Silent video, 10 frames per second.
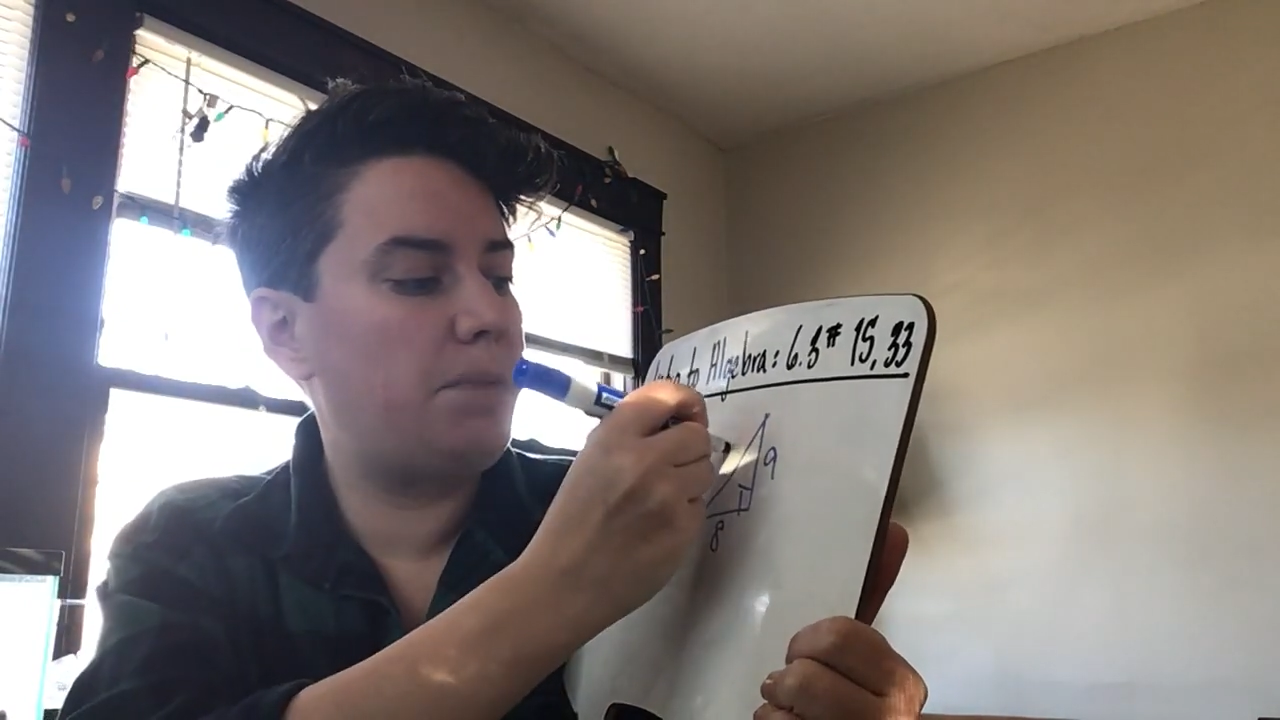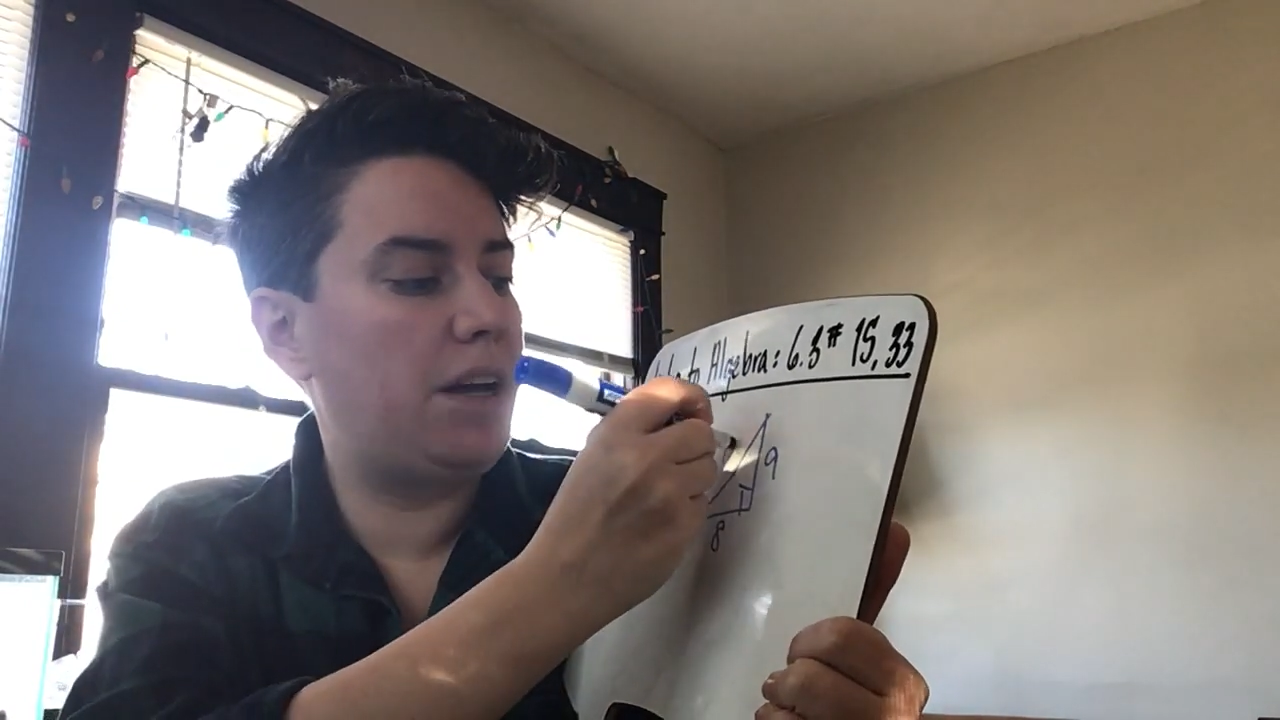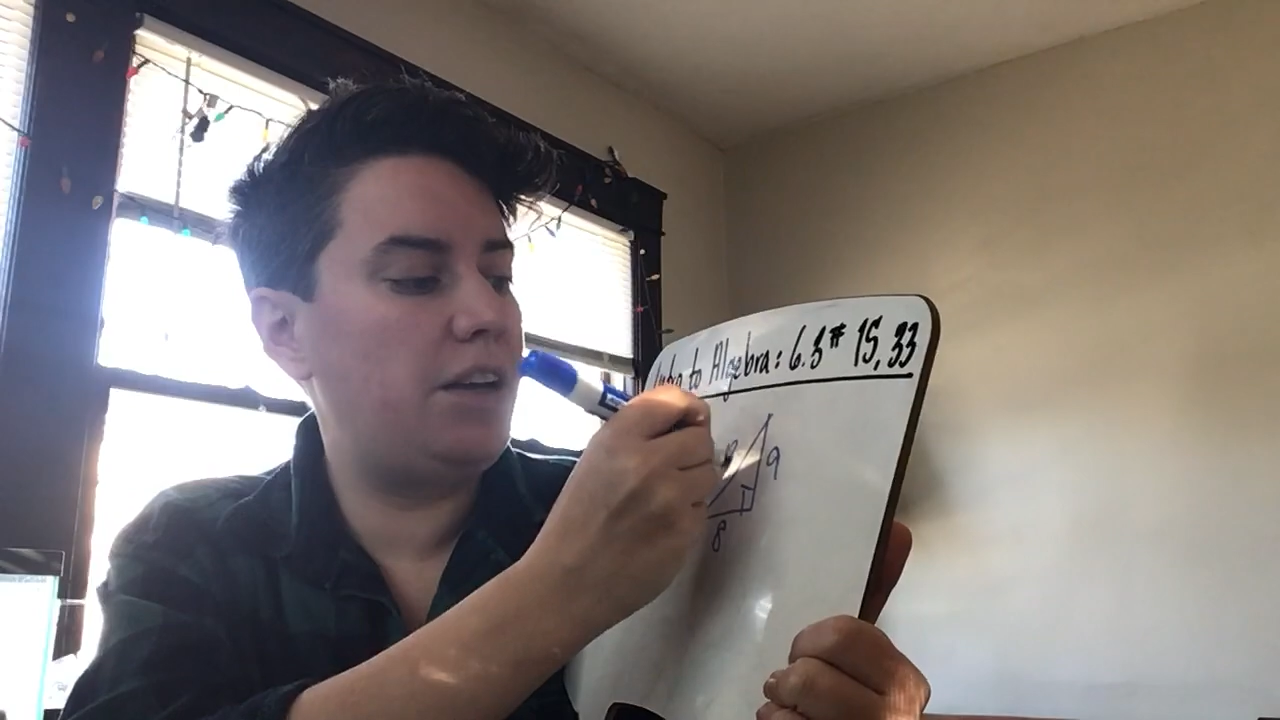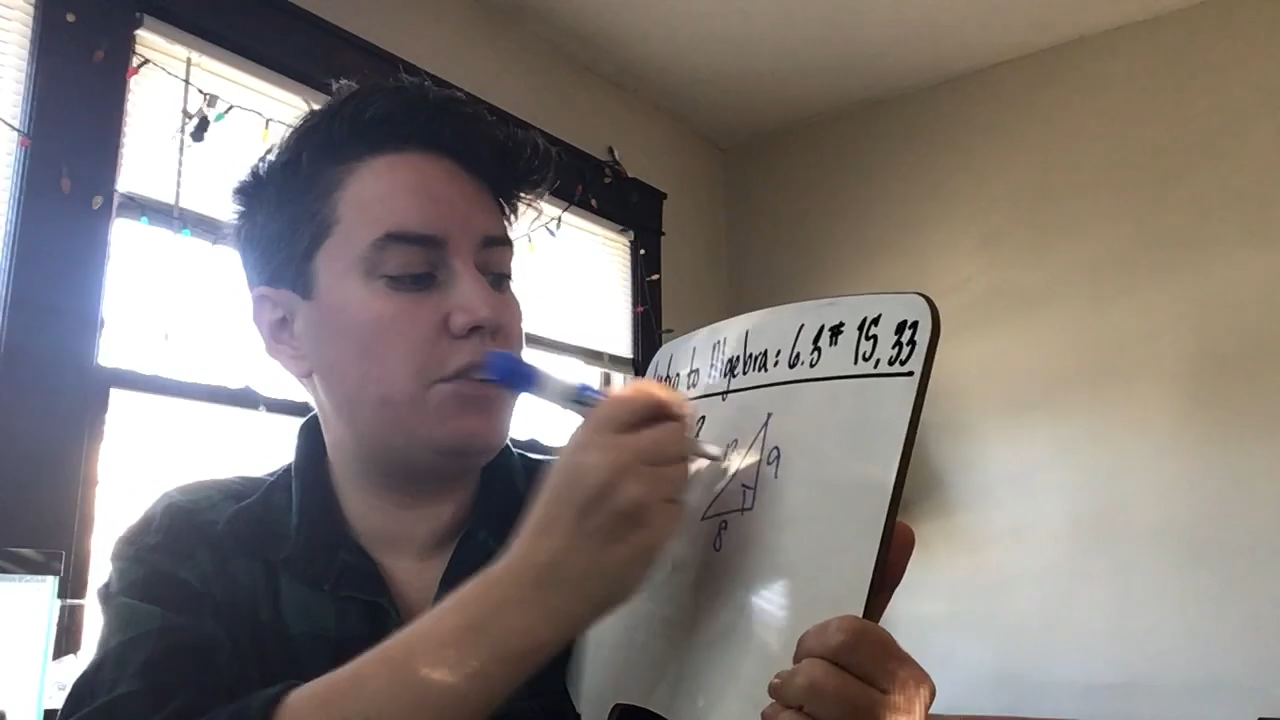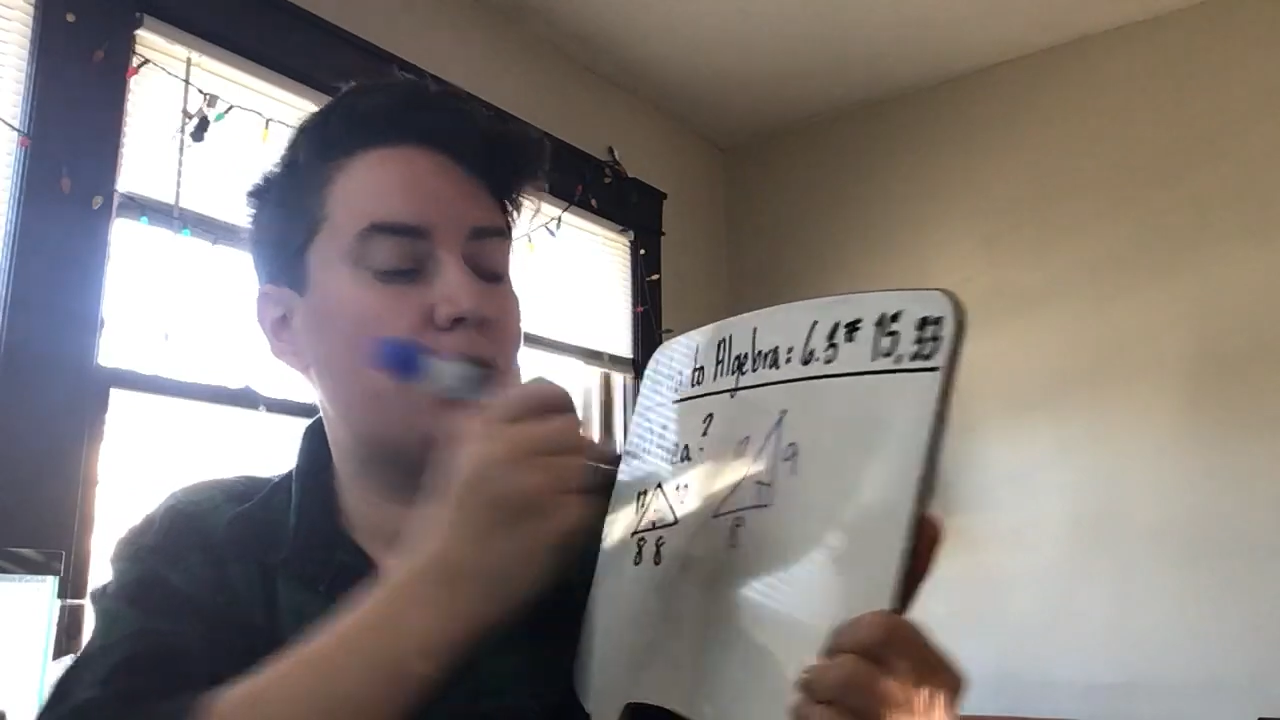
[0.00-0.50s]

by